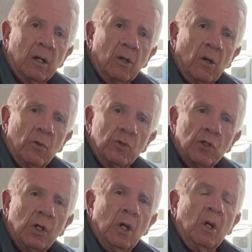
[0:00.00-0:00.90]

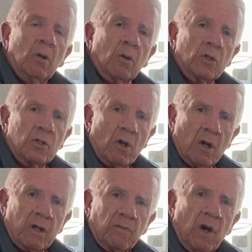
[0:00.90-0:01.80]
coach, whereas the
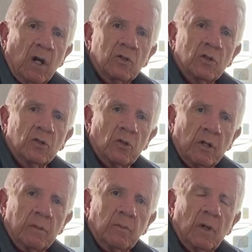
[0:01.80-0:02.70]
Arctic Foxes are
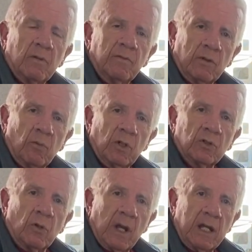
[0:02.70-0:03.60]
fifth wheels
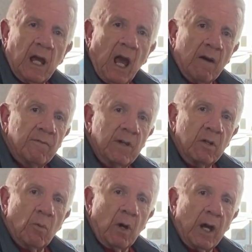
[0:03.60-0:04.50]
are 8.5
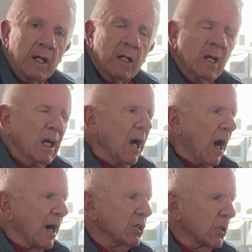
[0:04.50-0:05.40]
feet wide.
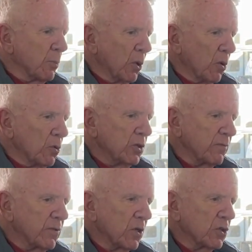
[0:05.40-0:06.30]
I suppose
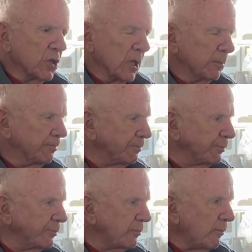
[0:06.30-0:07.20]
if there's a
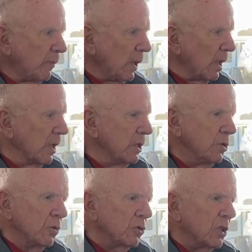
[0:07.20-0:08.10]

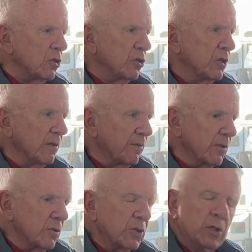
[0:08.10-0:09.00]
usage
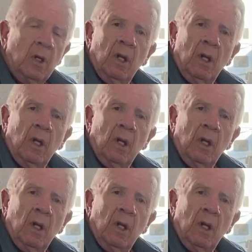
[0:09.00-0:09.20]
difference